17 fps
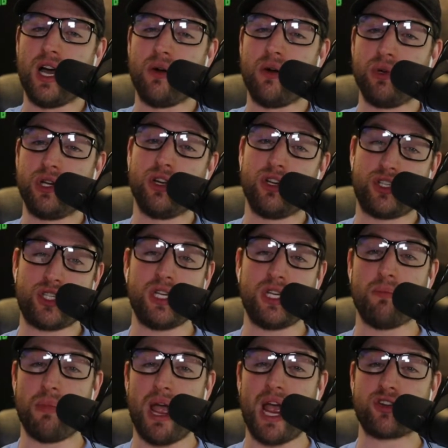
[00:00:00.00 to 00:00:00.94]
We could see
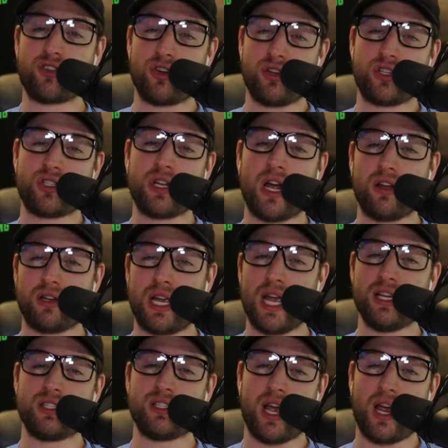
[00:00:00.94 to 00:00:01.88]
a Mac Church Tyler
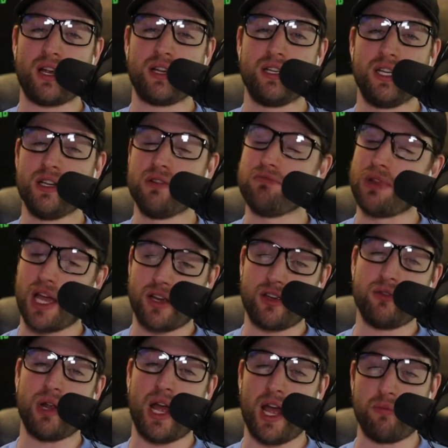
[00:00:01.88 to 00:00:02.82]
Kasak. That
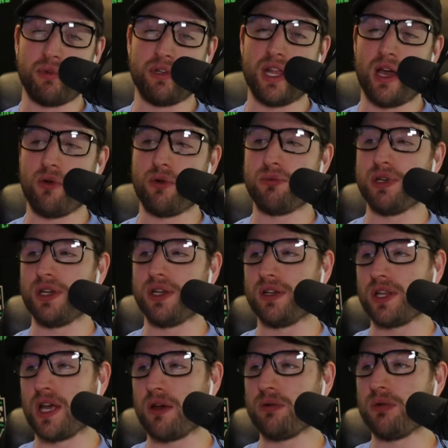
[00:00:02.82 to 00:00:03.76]
could happen. That would be
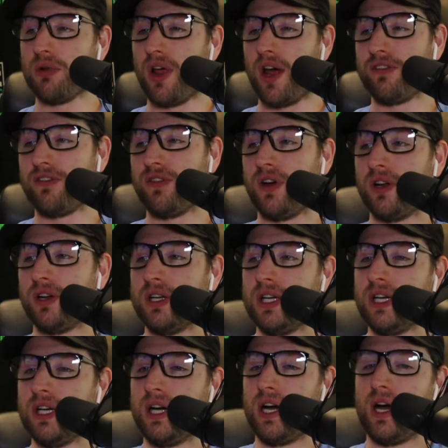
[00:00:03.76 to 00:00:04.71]
a lot of fun.
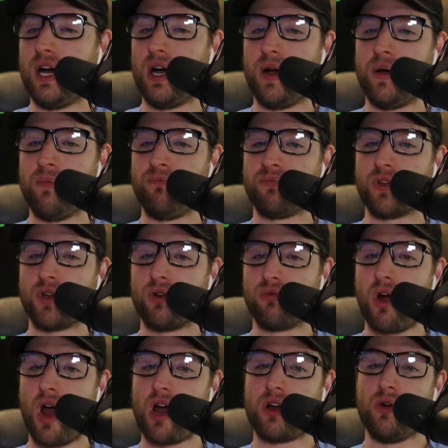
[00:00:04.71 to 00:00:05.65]
Or
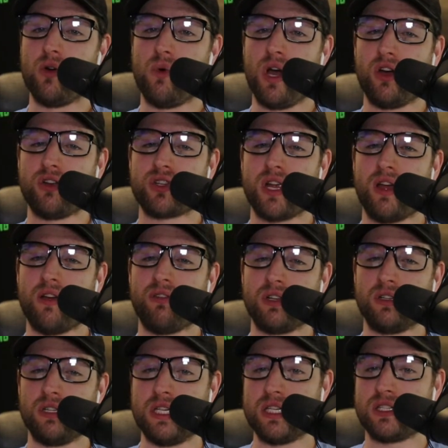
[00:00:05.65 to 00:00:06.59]
Rocco Welsh,
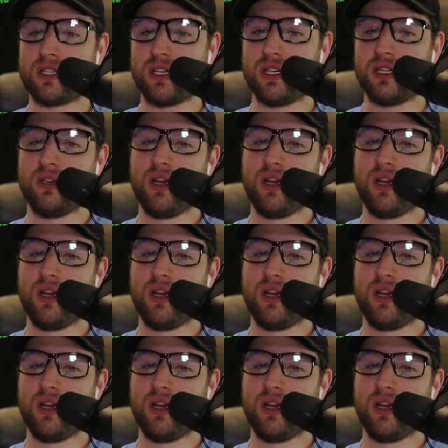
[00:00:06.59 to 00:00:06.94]
Evan Gleason.